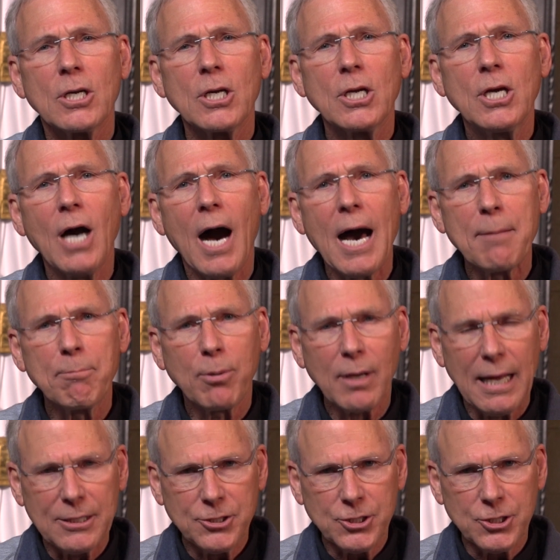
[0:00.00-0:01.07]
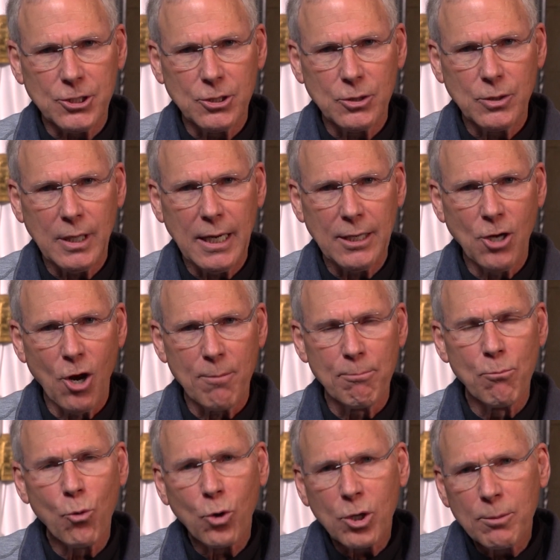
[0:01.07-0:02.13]
God bless you, and hope
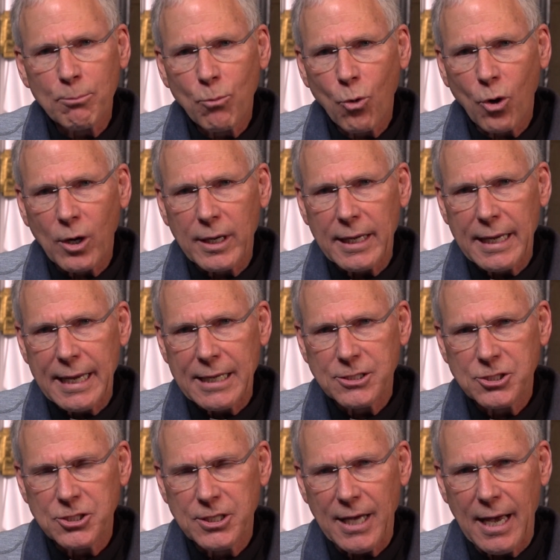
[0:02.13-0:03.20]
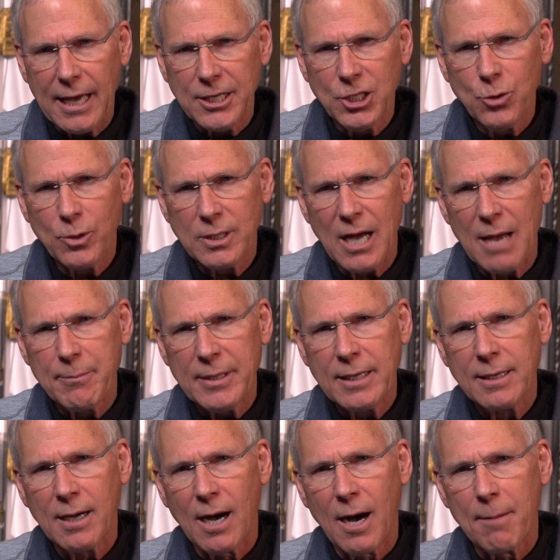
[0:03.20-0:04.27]
more and more each day you and I
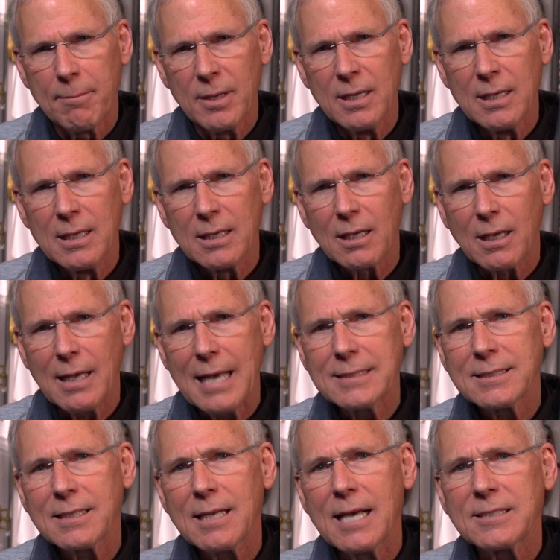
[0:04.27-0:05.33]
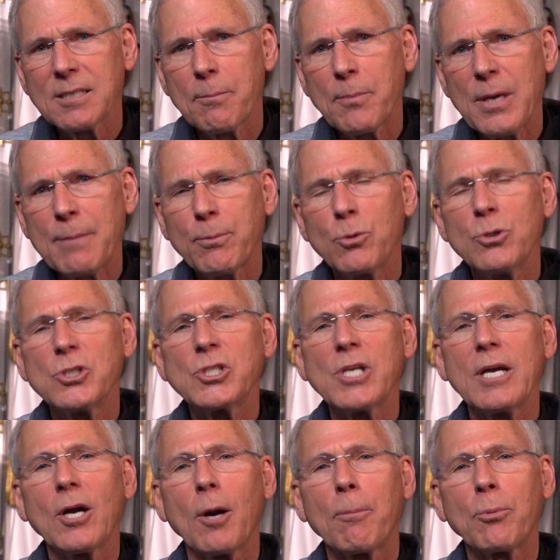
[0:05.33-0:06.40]
become less and less of people who
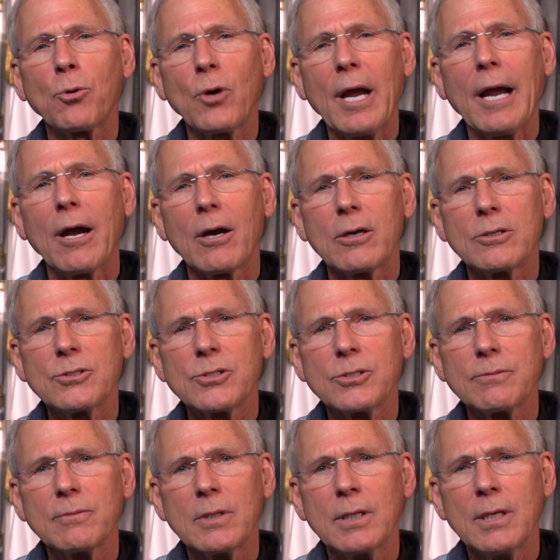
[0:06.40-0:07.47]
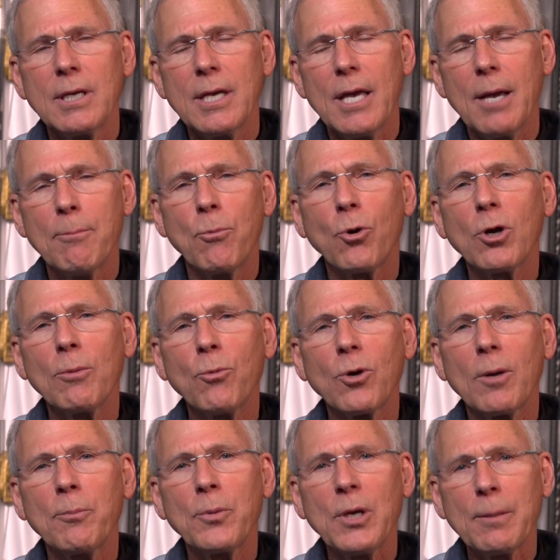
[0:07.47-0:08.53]
say our prayers and
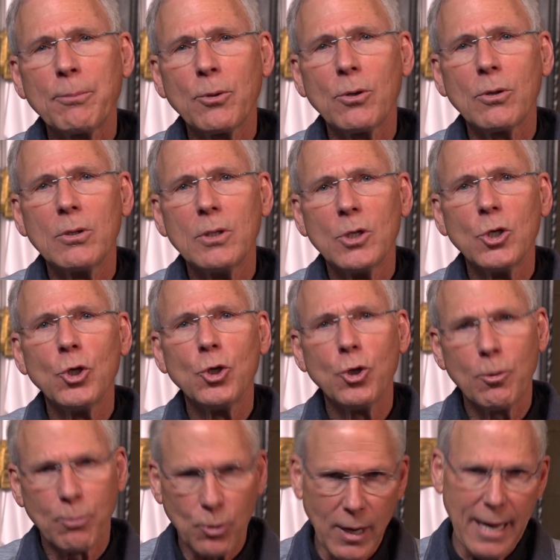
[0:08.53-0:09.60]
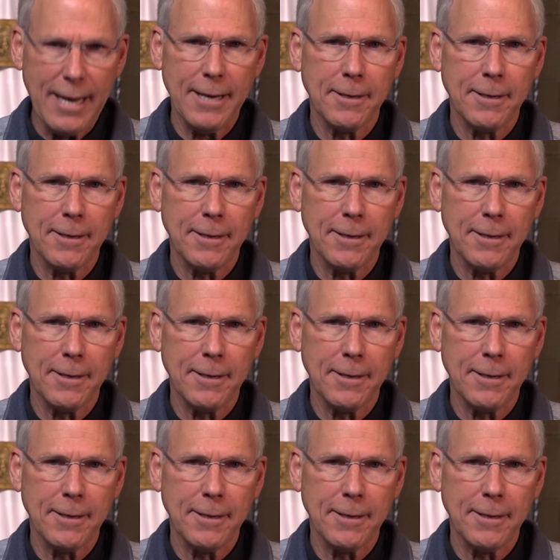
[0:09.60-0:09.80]
more people who pray.